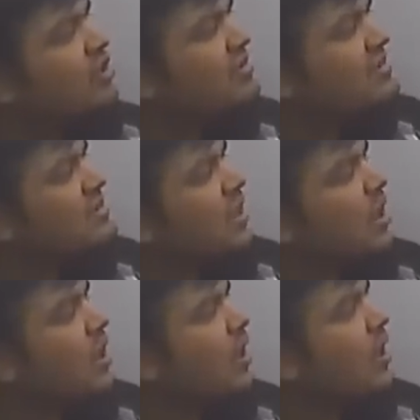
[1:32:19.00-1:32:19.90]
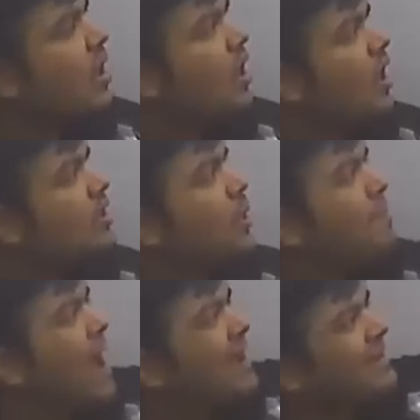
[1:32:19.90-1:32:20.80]
risk, your
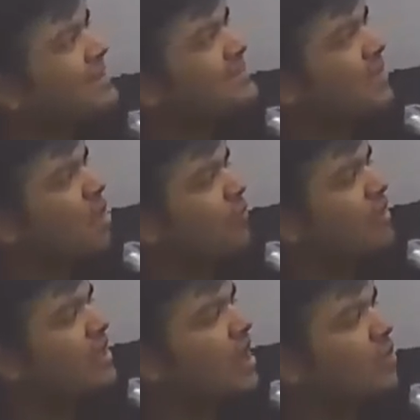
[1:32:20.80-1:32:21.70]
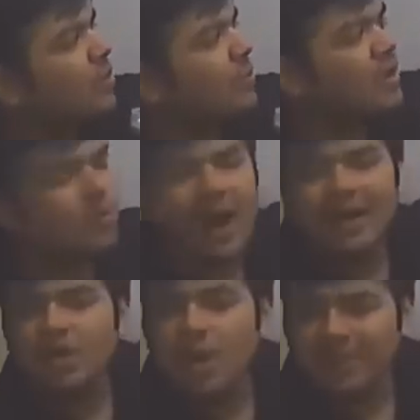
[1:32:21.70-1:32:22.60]
back testing of VAR would be required
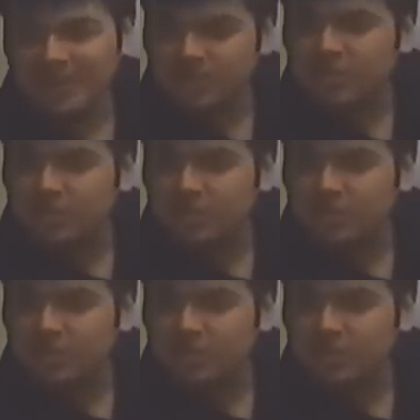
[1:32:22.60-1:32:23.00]
in operational